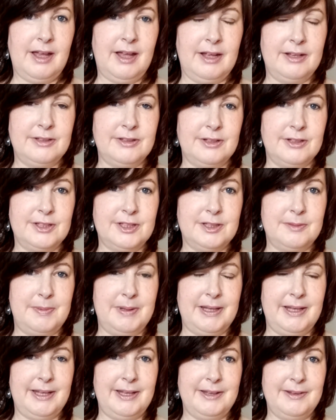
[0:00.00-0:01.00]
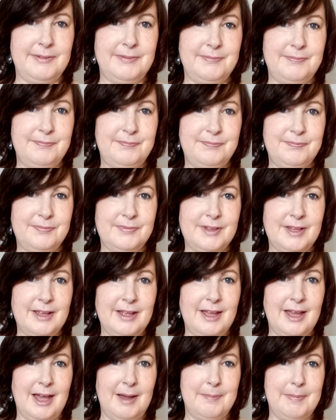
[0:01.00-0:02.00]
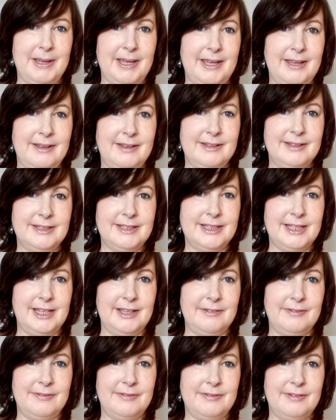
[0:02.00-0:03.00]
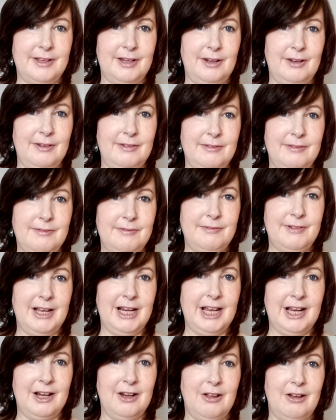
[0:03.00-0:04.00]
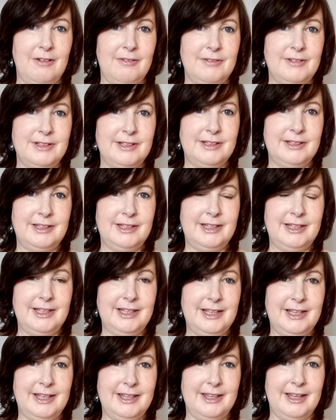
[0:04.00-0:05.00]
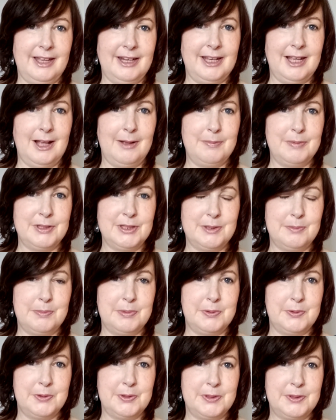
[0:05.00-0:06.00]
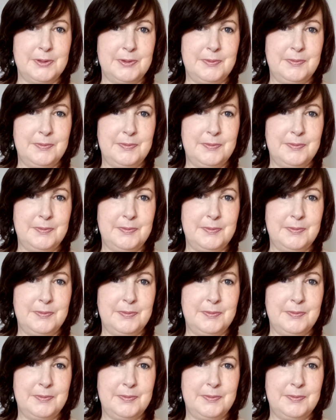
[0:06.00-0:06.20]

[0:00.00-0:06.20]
And just to be happy, safe and feeling loved in that help and support.